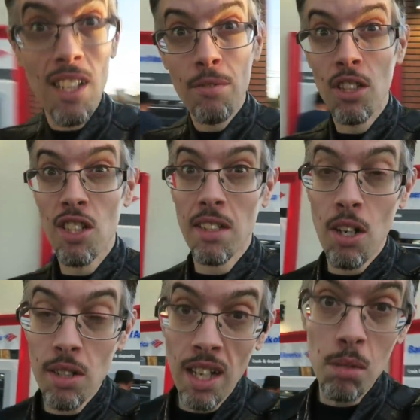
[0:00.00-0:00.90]
definitely check
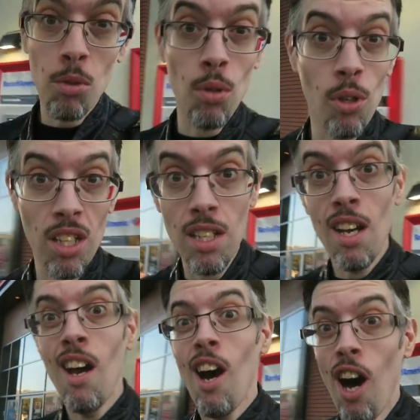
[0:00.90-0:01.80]
out Kelli Maroney
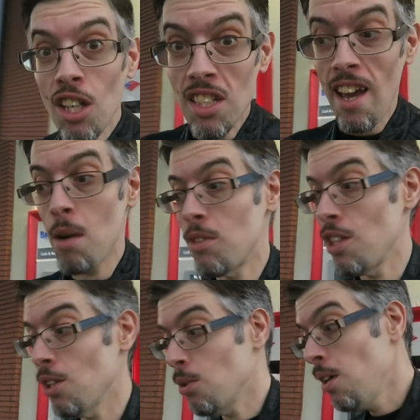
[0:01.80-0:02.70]
on
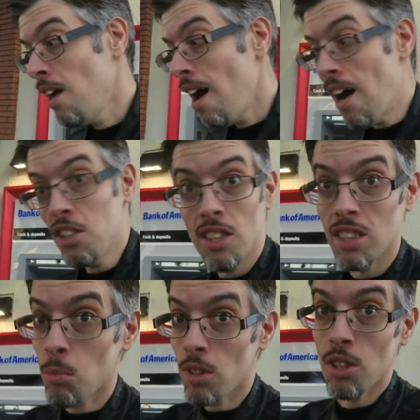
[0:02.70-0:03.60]
Cameo. Uh, she does
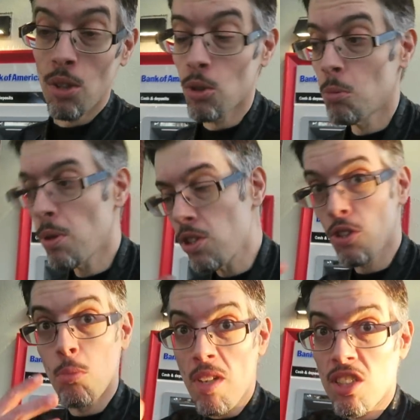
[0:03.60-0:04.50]
some really cool
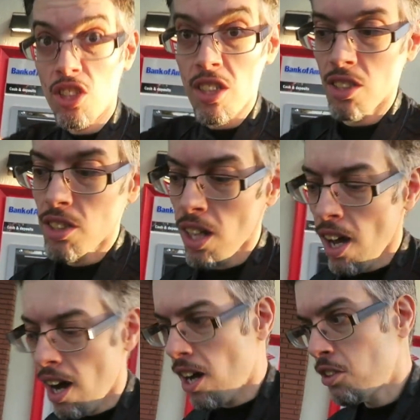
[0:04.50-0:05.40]
personal messages
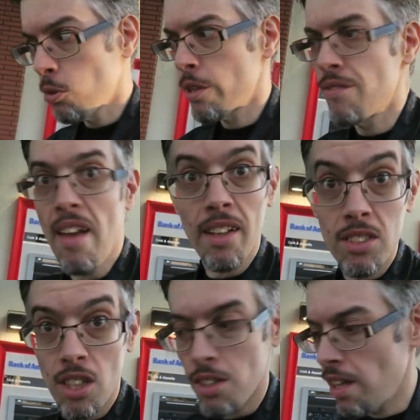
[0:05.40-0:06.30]
uh, to her
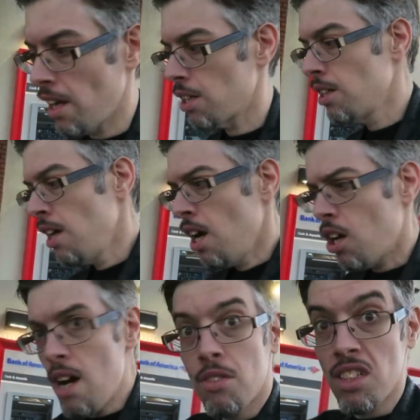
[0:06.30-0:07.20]
fans on there.
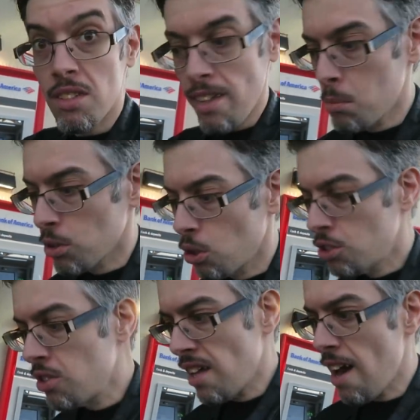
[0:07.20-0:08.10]
I have a link down below
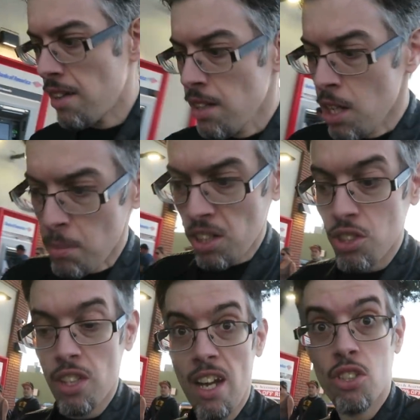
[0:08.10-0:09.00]
to that. Make
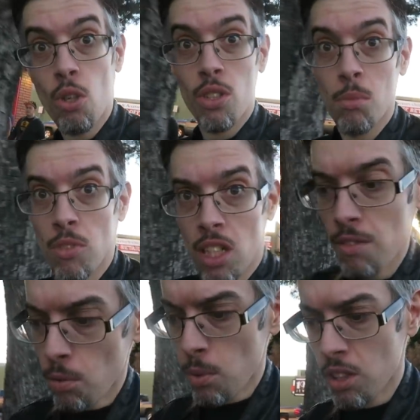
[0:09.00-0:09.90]
sure you guys show her some
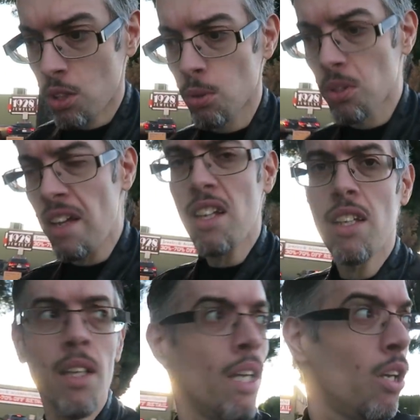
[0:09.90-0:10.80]
love. Really cool
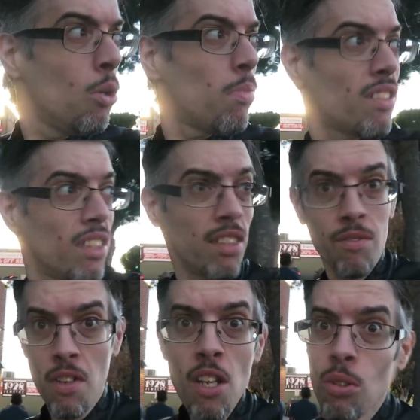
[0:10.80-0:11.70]
lady. But the
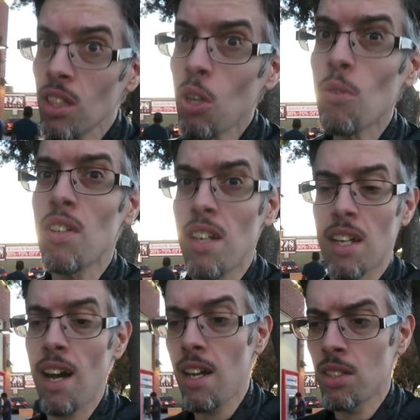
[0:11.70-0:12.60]
video's not over yet,
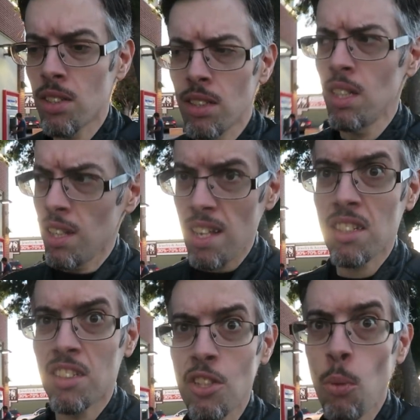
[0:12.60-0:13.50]
guys. Let's
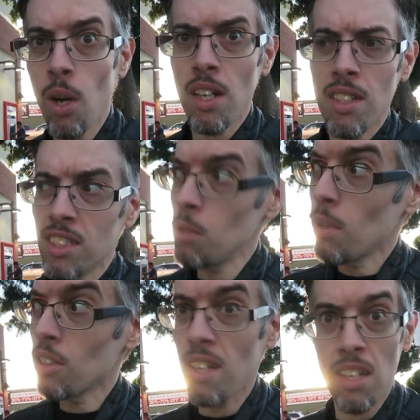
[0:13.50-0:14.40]
continue on and see
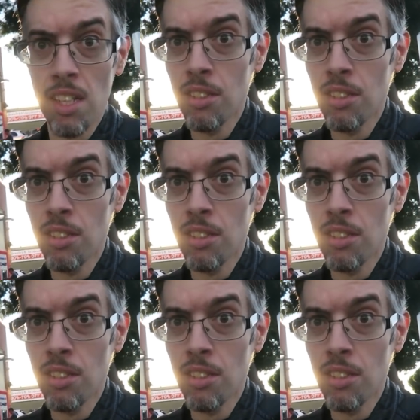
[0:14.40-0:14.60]
what else I get